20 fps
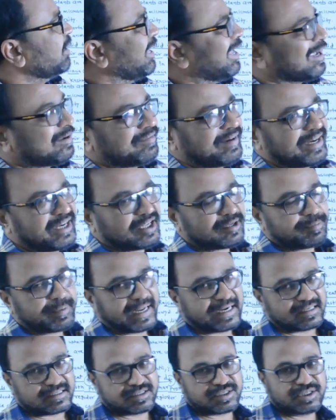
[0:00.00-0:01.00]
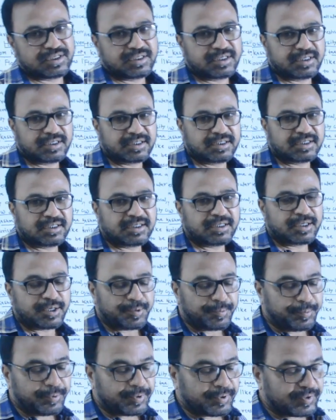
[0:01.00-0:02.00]
aquatic plants.
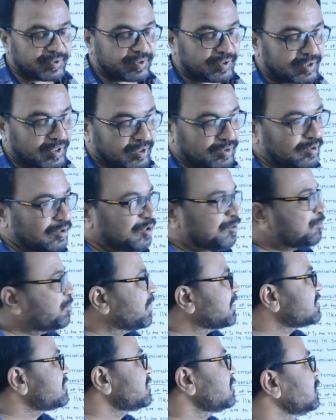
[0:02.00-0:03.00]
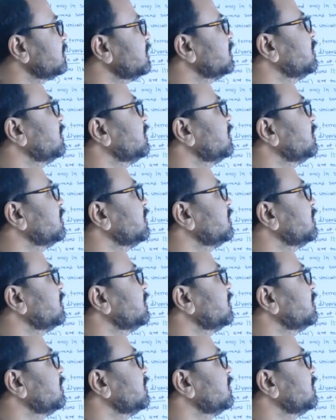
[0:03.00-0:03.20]
Now, first,